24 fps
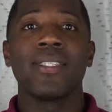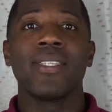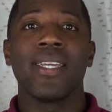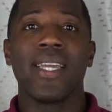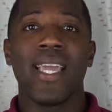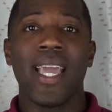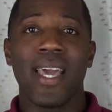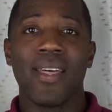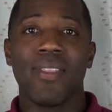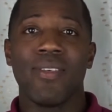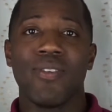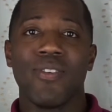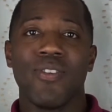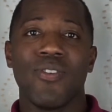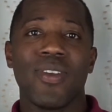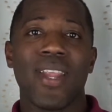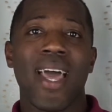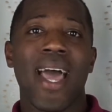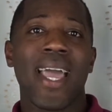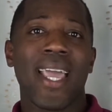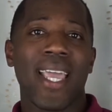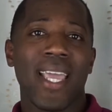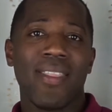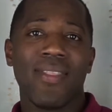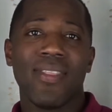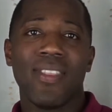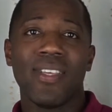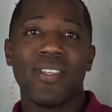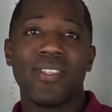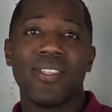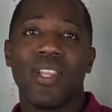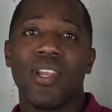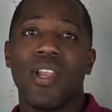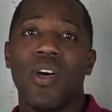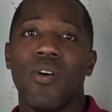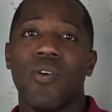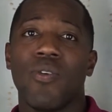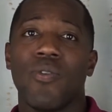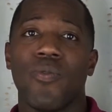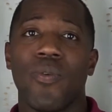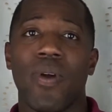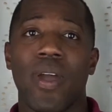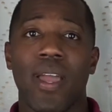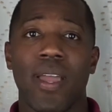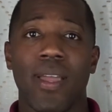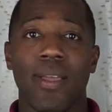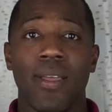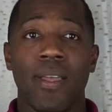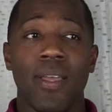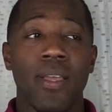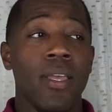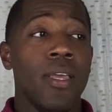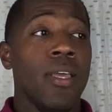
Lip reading: together. You're not in this alone, right?